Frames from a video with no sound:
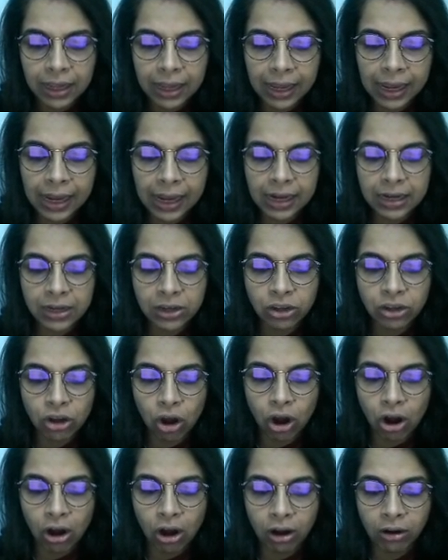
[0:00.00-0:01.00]
in
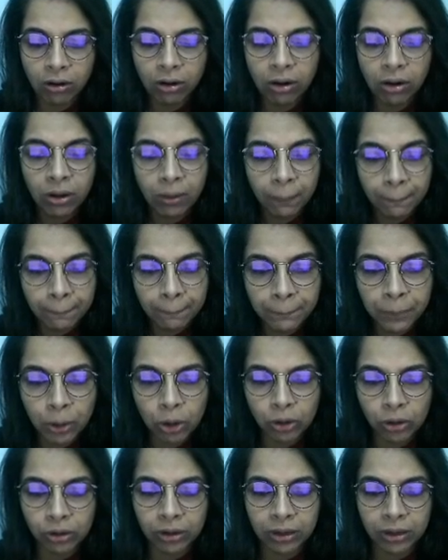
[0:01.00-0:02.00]
your
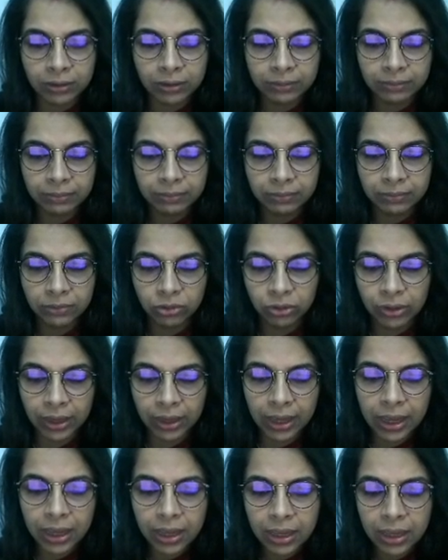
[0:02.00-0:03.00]
book.
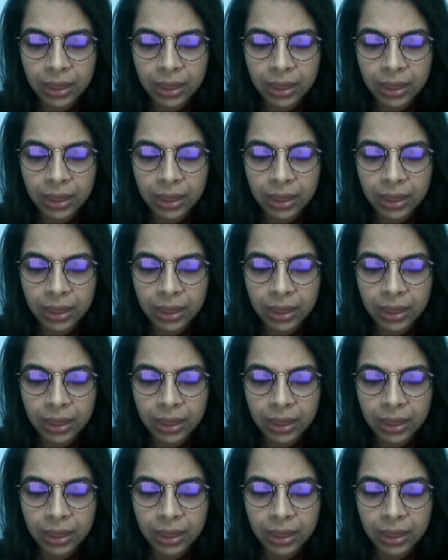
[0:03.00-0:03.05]
Okay?